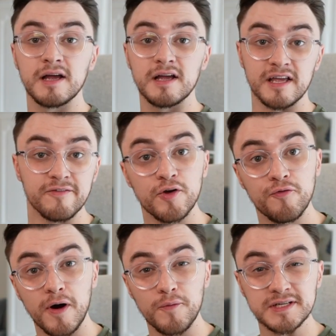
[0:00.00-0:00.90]
If you
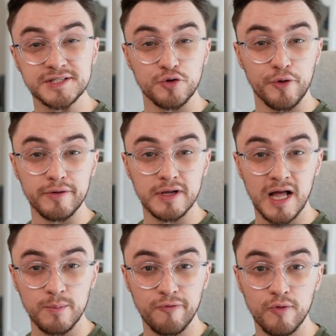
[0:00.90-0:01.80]
found this tutorial
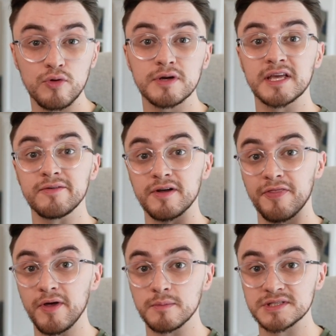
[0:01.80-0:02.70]
helpful, give it a
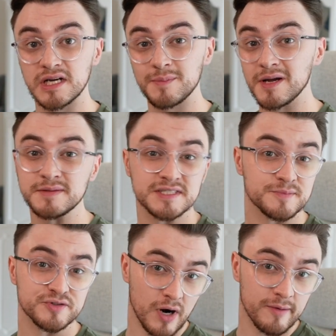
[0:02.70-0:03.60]
thumbs up and
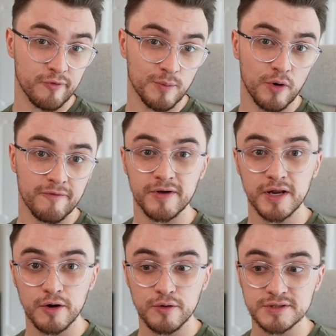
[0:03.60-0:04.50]
subscribe for more
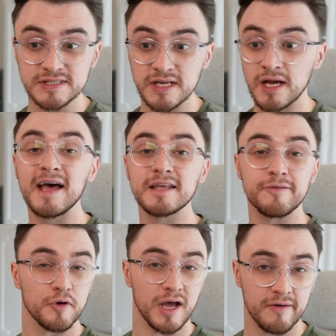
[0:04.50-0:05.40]
videos.
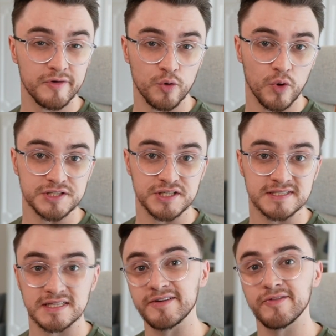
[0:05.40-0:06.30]
If you have any
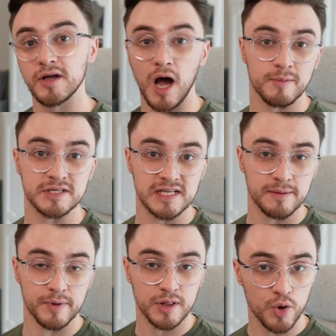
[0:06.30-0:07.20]
questions, leave a comment
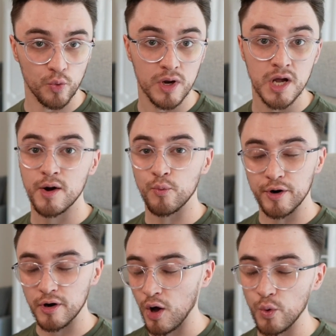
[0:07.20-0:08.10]
down below.
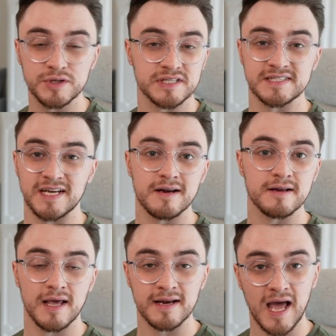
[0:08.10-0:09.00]
We're always
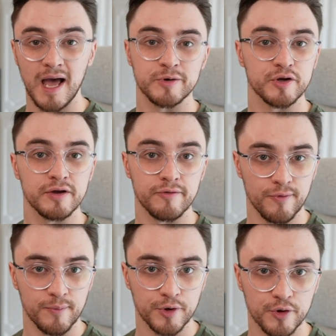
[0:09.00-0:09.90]
excited and happy to hear
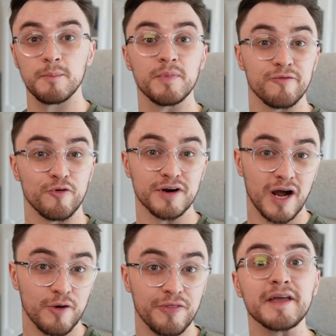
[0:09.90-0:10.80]
from you. But for
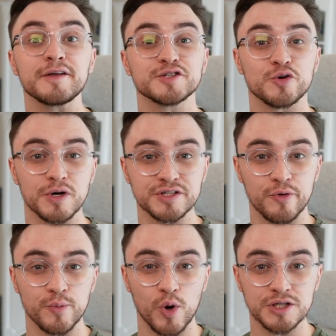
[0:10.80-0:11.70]
now, thank you so much
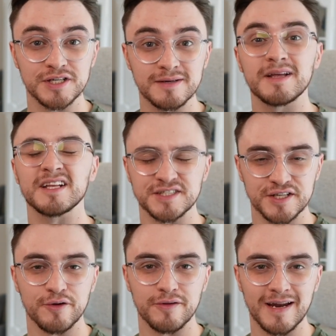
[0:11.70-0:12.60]
for watching and see
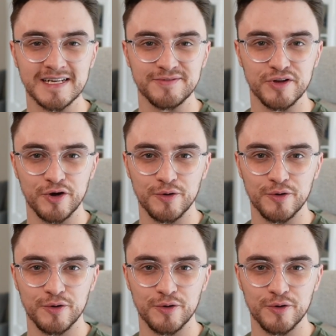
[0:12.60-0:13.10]
you in the next video.